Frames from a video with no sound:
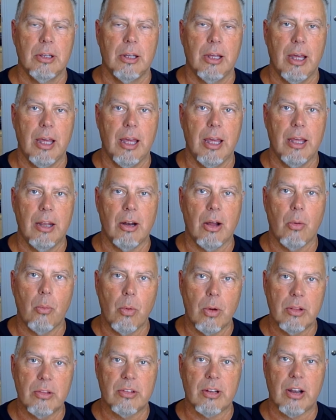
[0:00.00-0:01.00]
And on
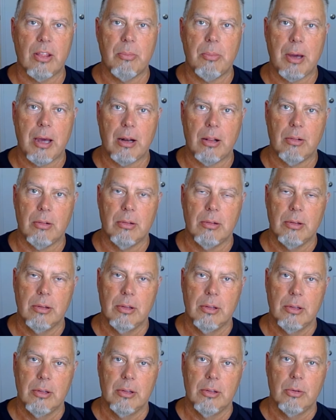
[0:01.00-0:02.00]
one side of the battle,
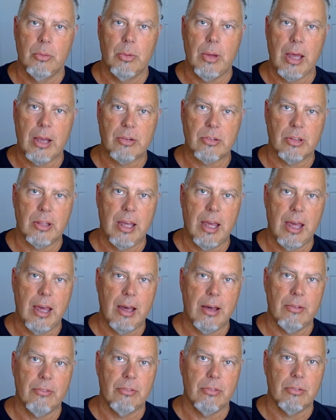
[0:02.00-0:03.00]
we actually
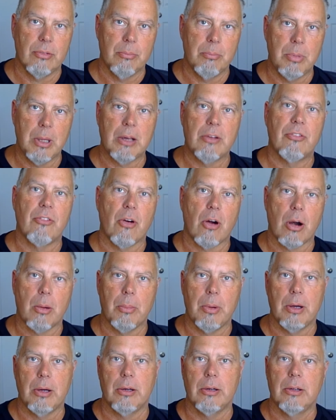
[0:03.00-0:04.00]
have big
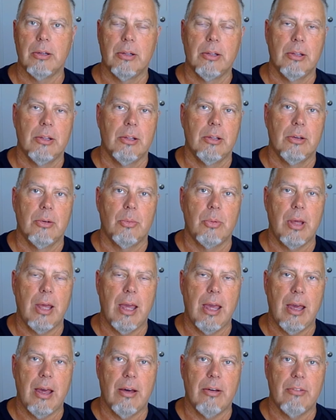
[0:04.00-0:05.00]
pharma, we
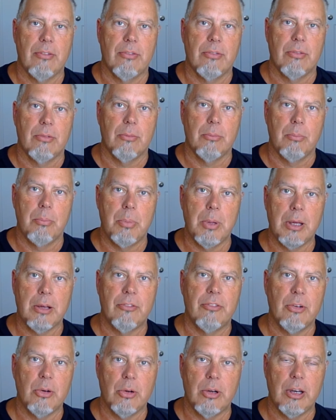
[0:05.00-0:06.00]
have big
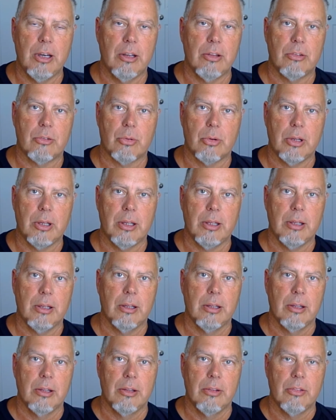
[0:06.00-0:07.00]
food industry,
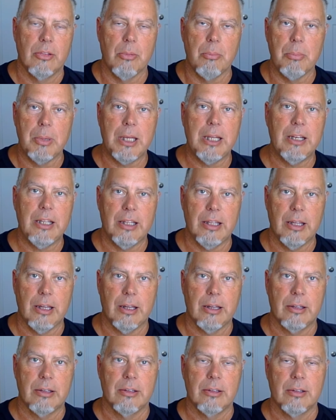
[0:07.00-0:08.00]
the
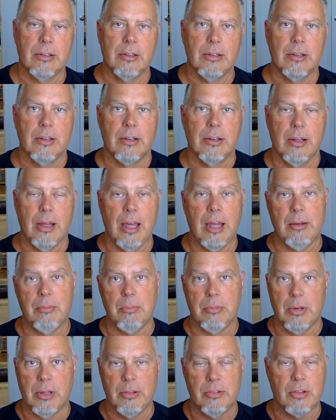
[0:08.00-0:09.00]
media,
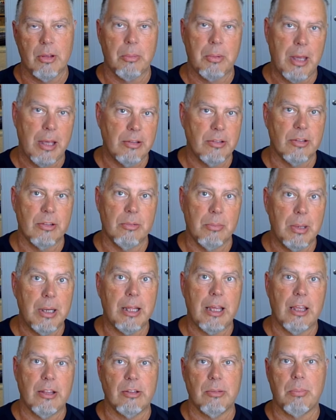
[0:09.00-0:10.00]
and in some cases, in many
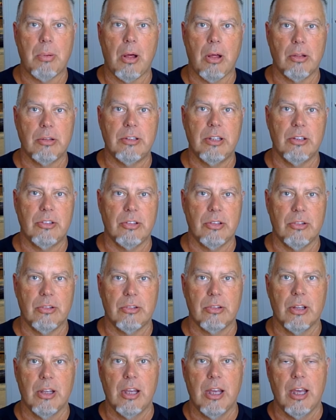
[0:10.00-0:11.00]
cases,
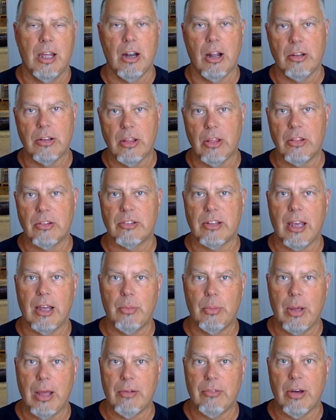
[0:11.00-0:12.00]
politicians. And on the other
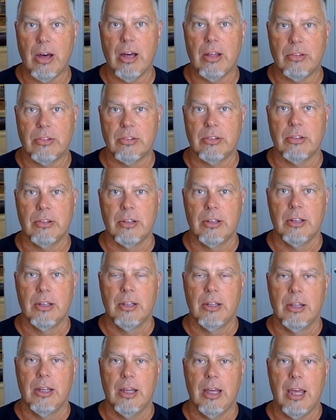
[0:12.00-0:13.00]
side, we have us.
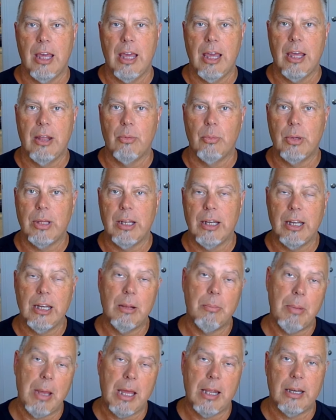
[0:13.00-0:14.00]
And we need
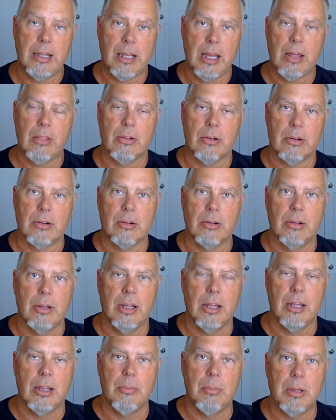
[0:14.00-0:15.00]
to band together
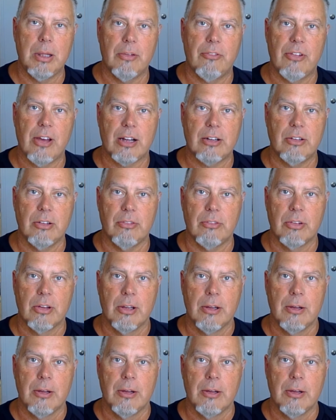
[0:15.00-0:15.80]
and be effective.